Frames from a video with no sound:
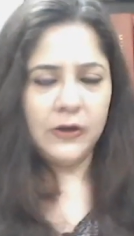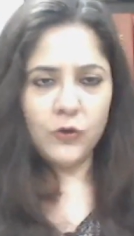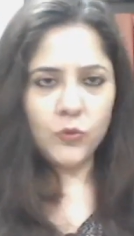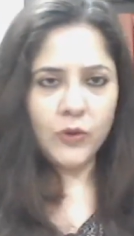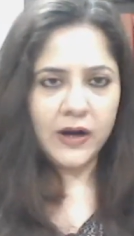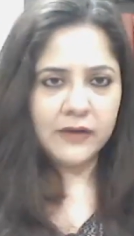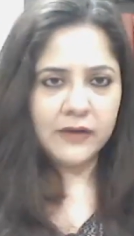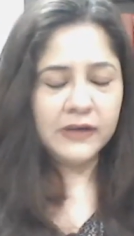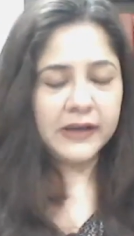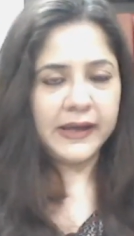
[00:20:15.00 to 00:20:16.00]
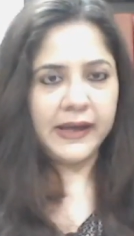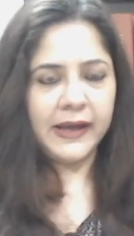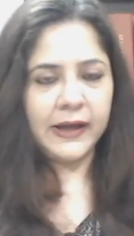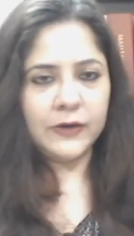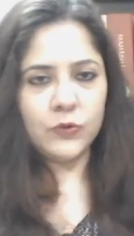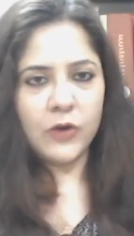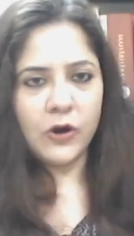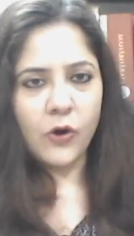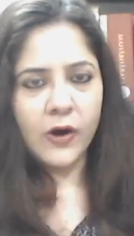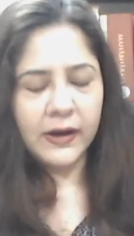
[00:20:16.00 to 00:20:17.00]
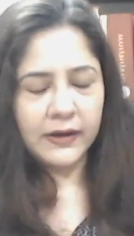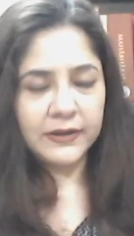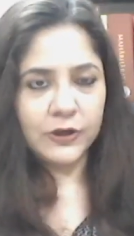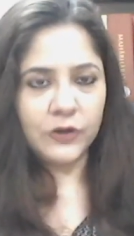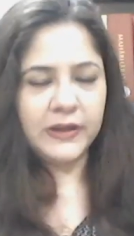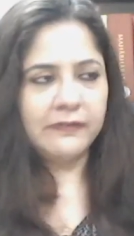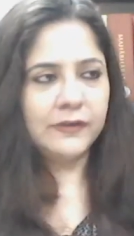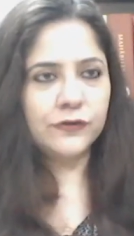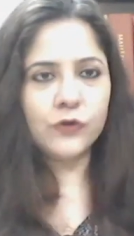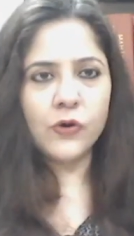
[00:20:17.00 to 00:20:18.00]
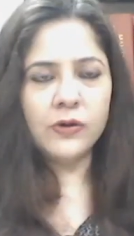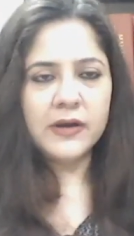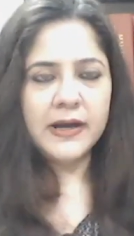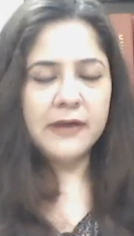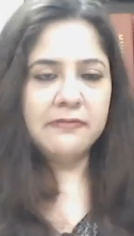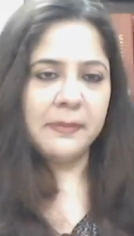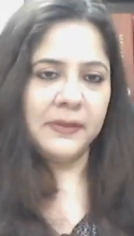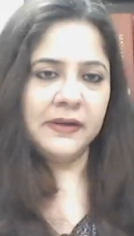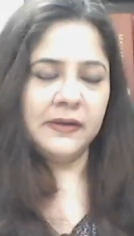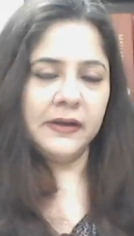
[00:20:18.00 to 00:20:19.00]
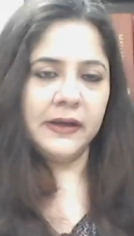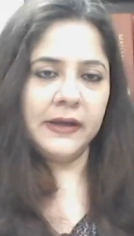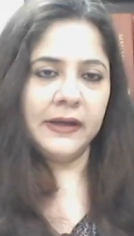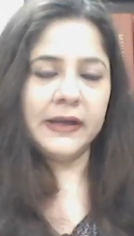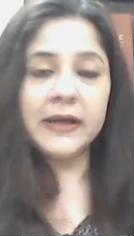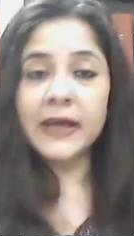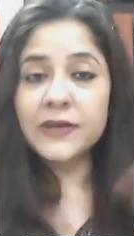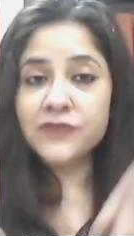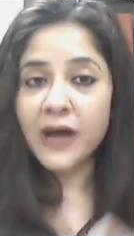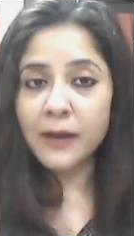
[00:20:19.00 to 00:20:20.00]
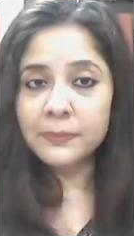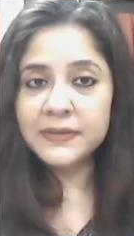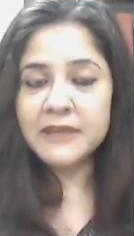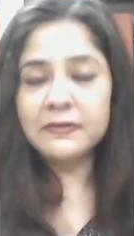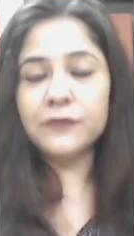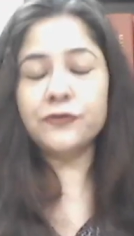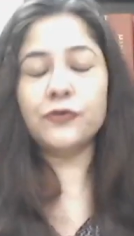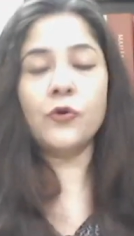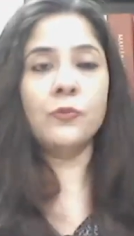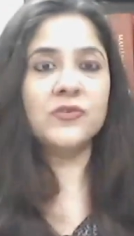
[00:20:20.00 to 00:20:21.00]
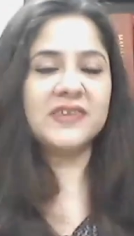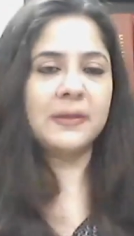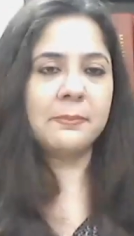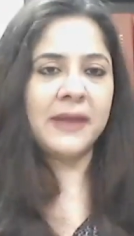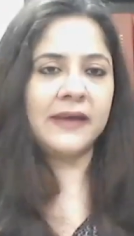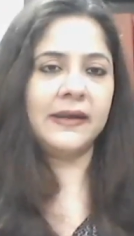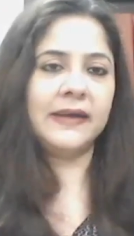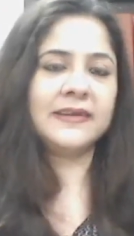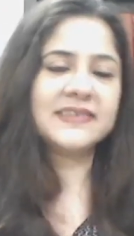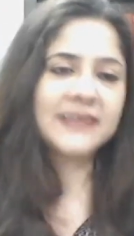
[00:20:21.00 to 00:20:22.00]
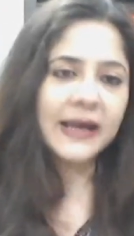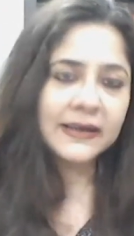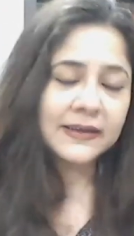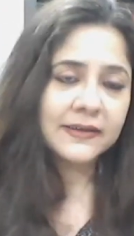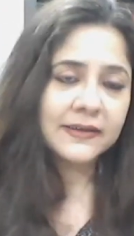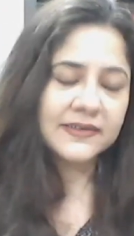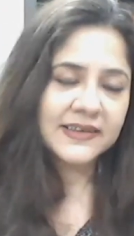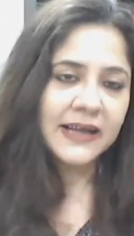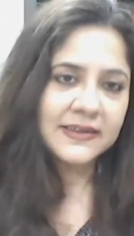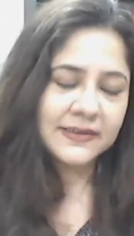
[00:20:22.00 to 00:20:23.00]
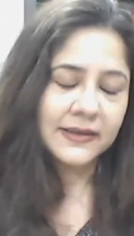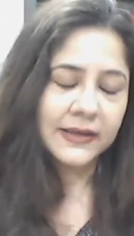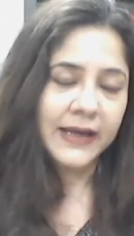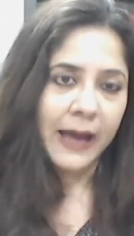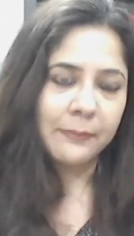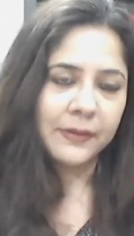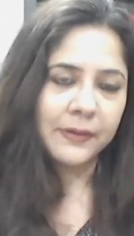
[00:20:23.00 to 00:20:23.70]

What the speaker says: who are working and who are, you know, they will show women in a hijab. They will show Muslim men in a skull cap.